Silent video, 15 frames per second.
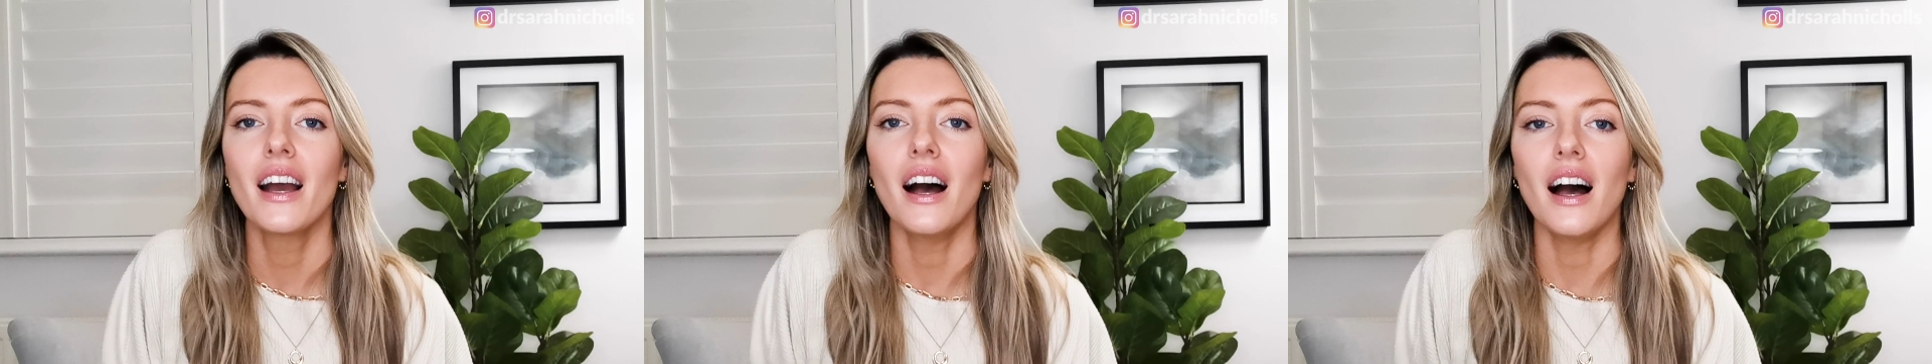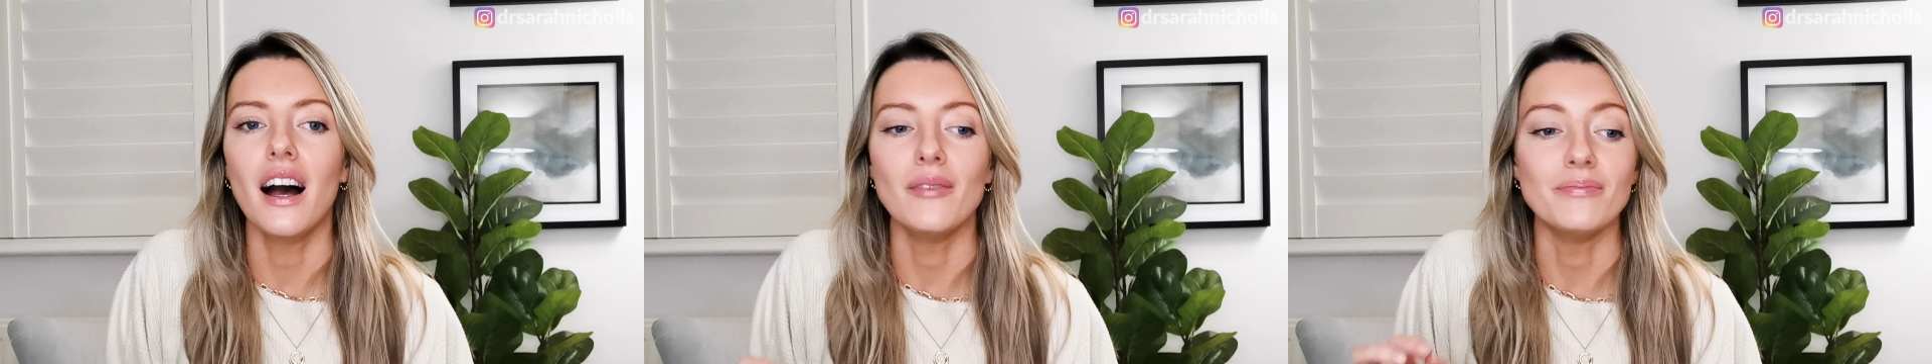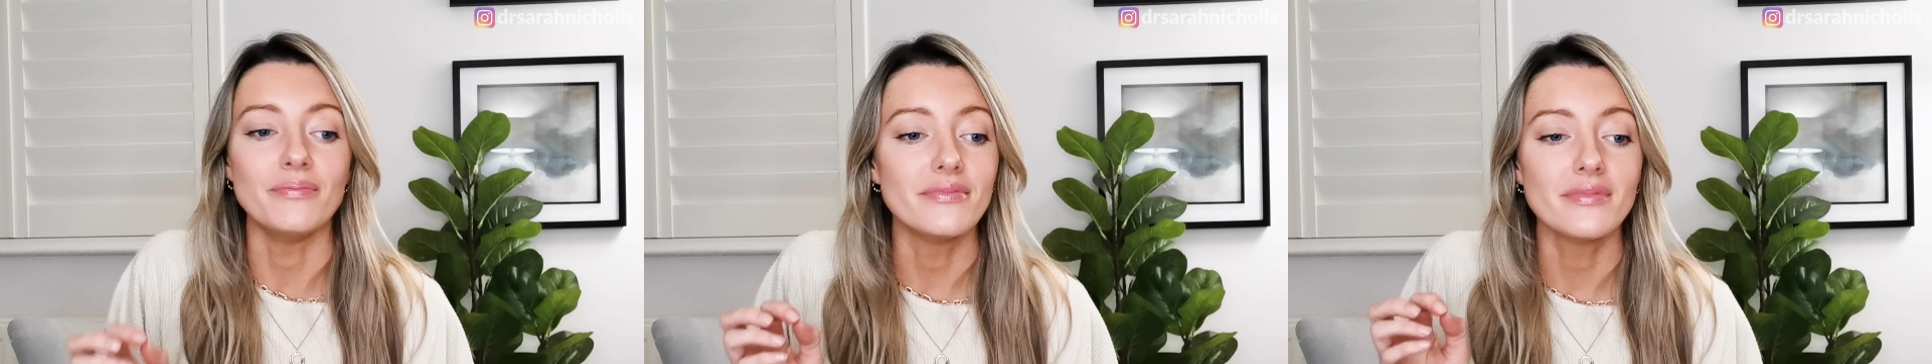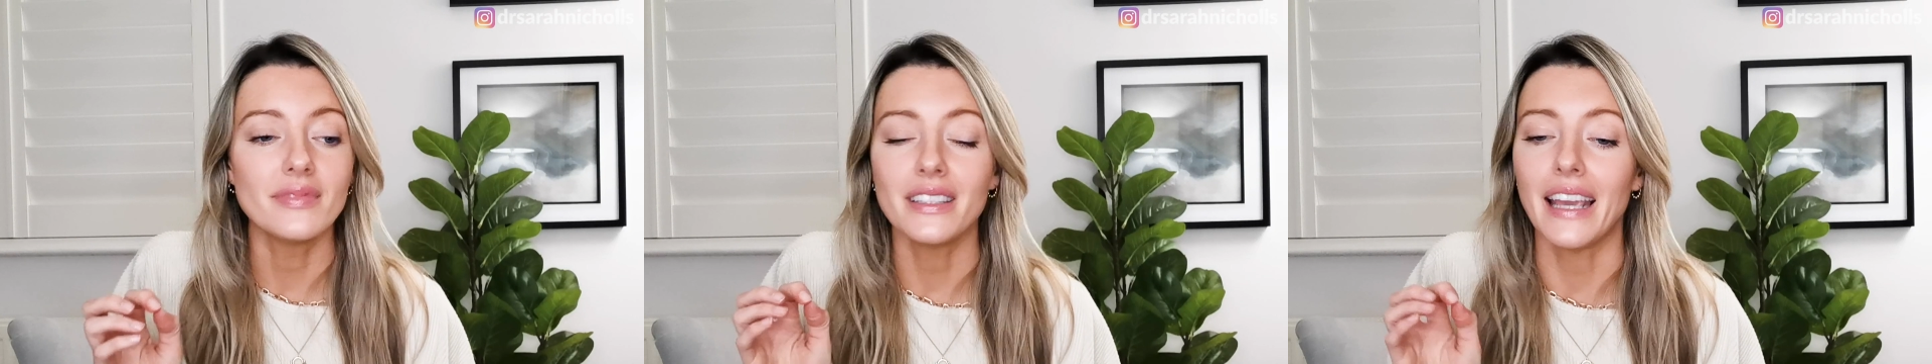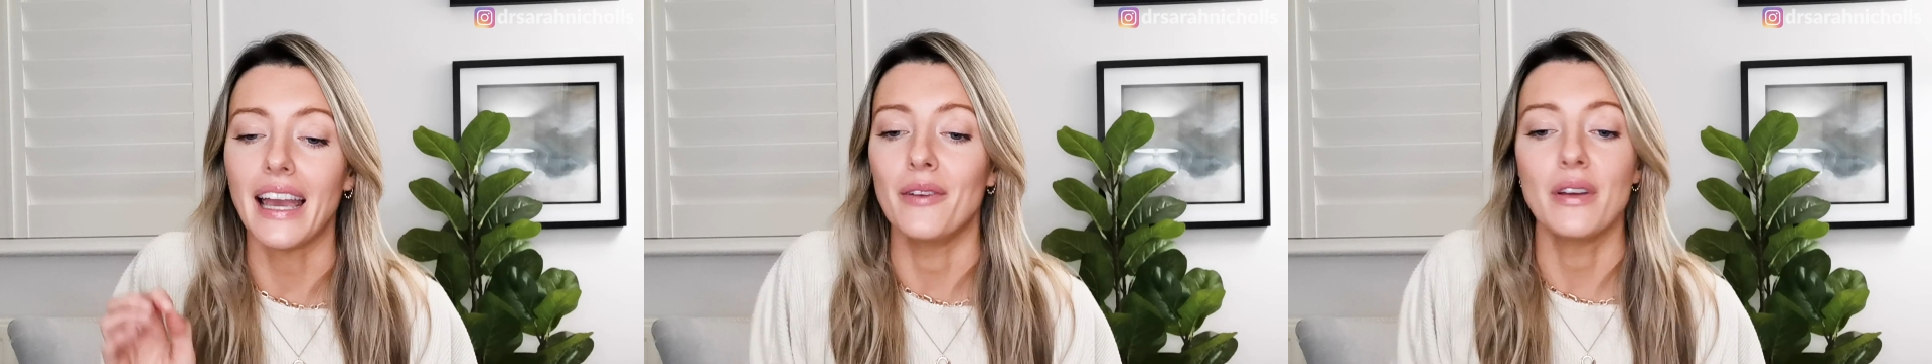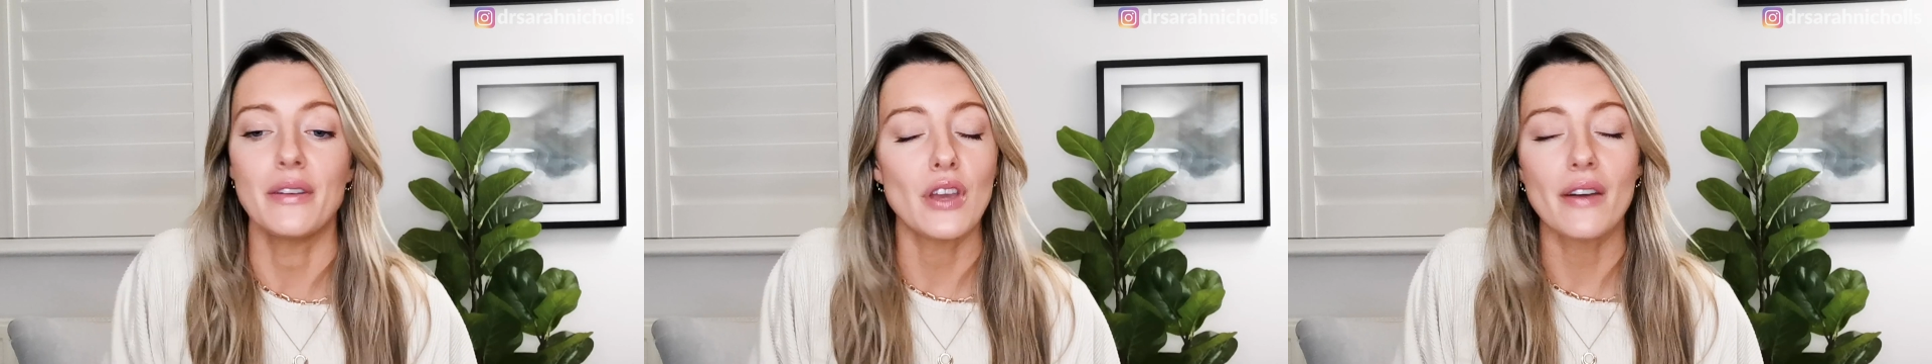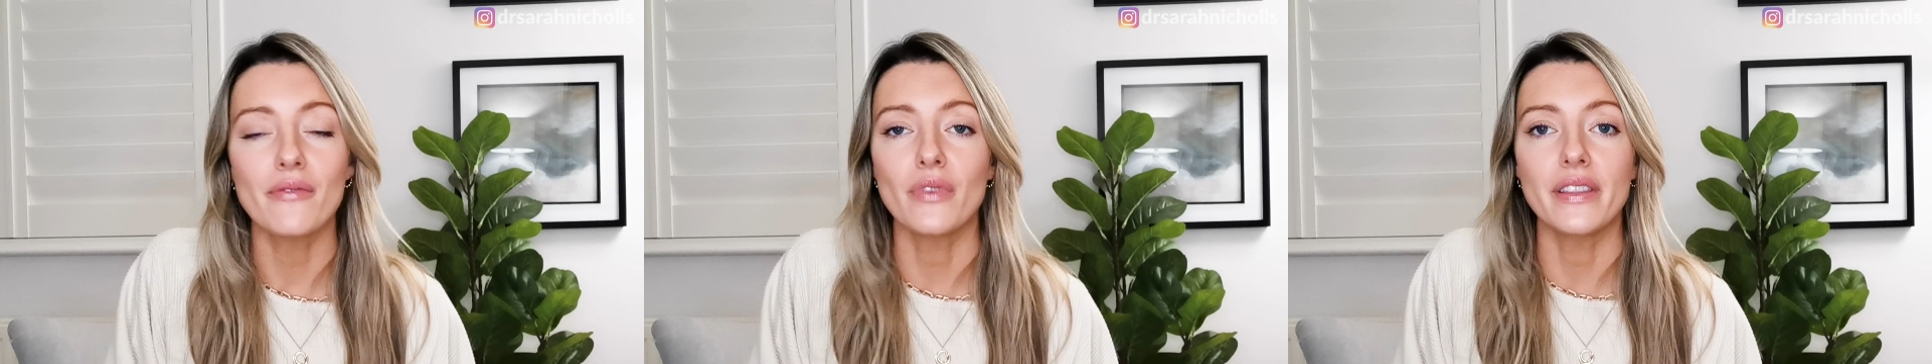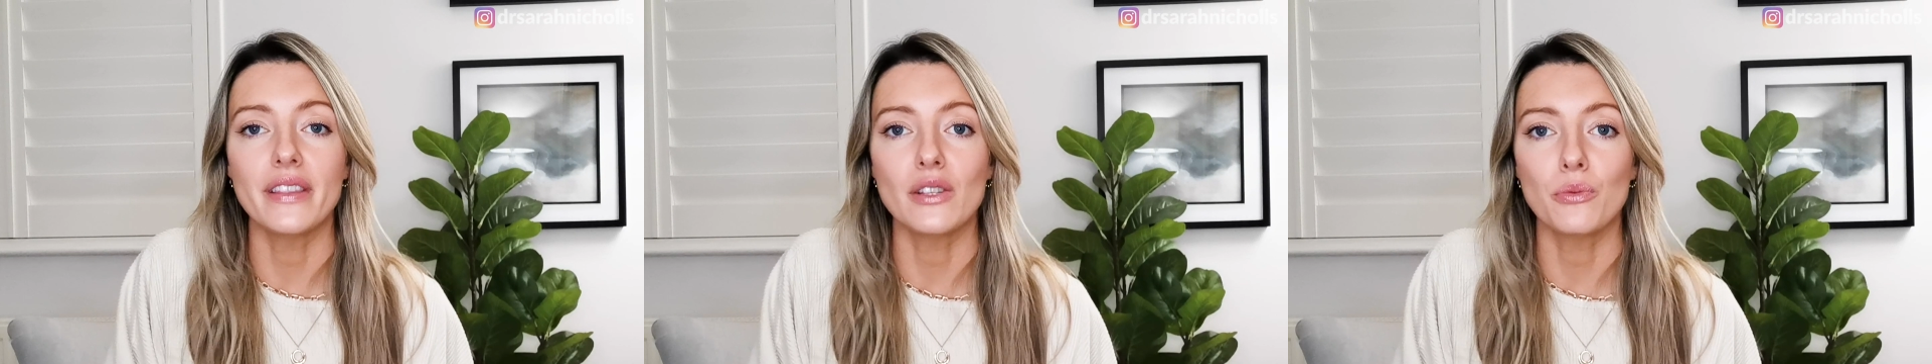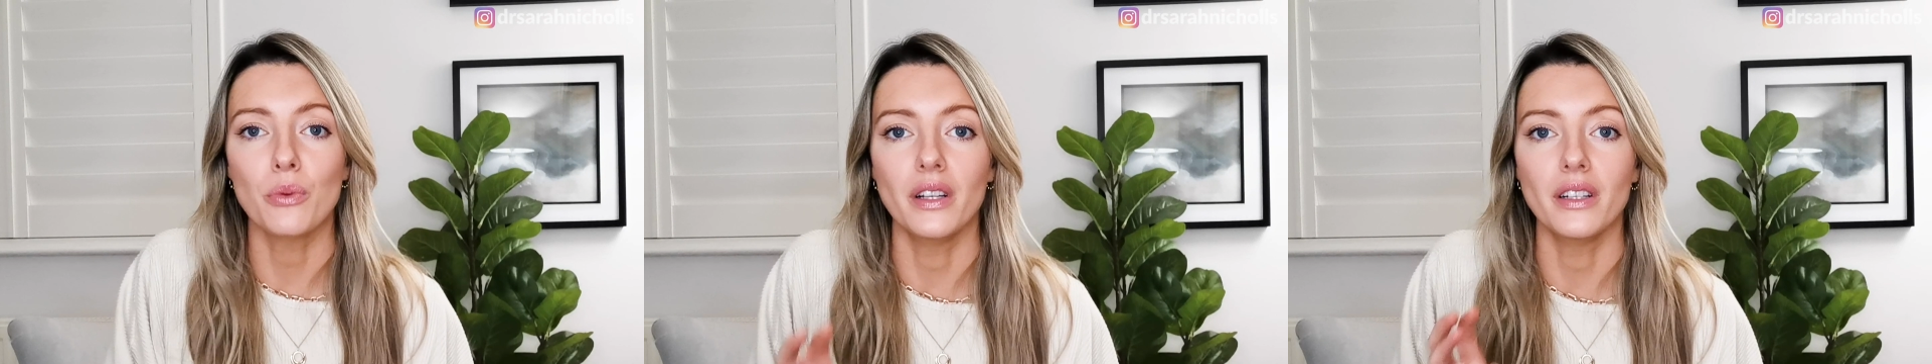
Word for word: Um, yeah, if you haven't read this